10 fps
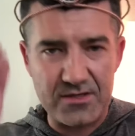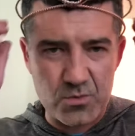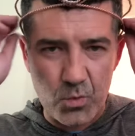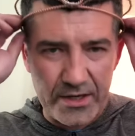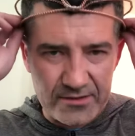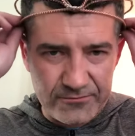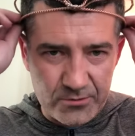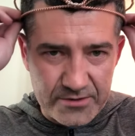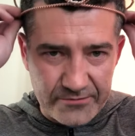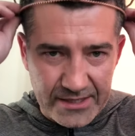It's a wonderful
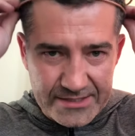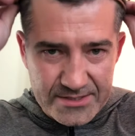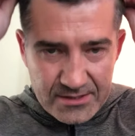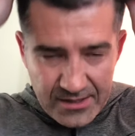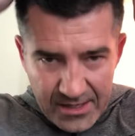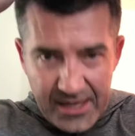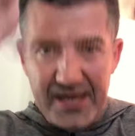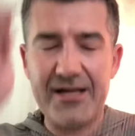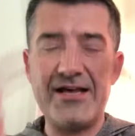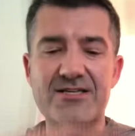device,
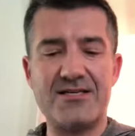and as I